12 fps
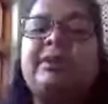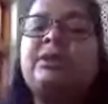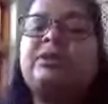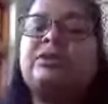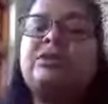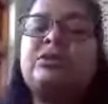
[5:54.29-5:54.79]

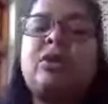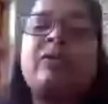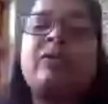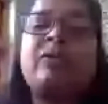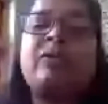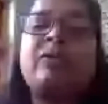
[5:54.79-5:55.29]
to solve
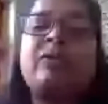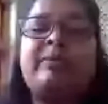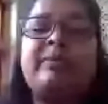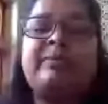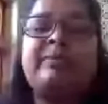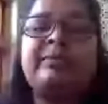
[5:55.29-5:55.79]
a
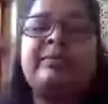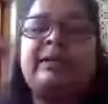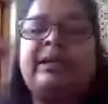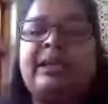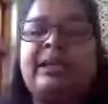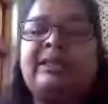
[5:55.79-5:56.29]
problem
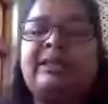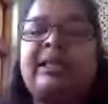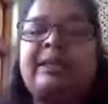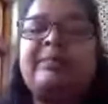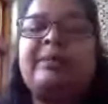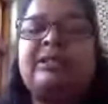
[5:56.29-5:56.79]
in
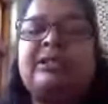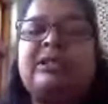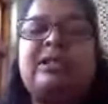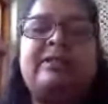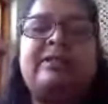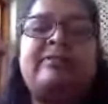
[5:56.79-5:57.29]
that particular
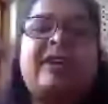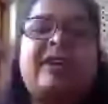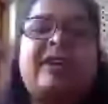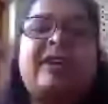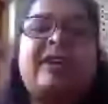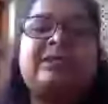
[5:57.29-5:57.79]

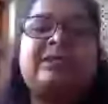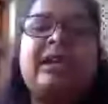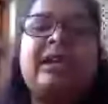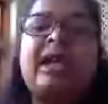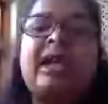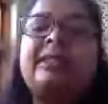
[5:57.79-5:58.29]
environment,
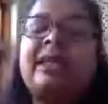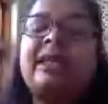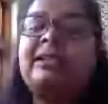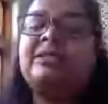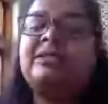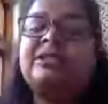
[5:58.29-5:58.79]
and they
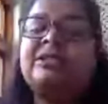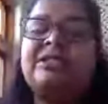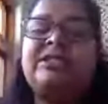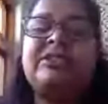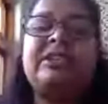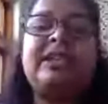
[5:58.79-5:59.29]
need to
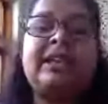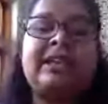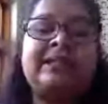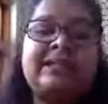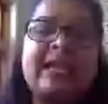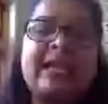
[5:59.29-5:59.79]
continually
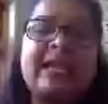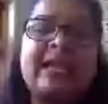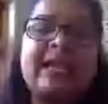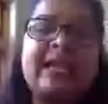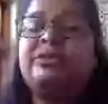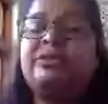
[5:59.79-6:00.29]
adapt
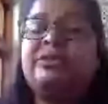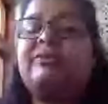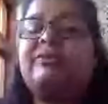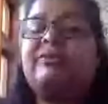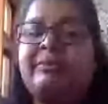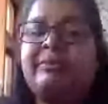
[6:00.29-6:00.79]
to the
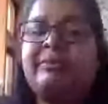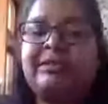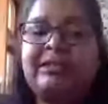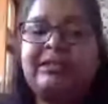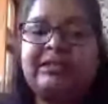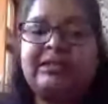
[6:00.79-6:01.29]
environment's
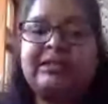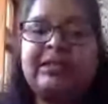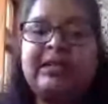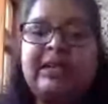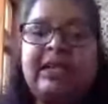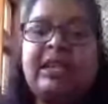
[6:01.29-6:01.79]
needs.
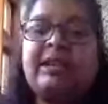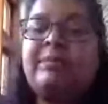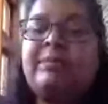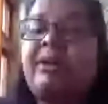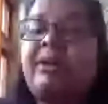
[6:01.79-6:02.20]
In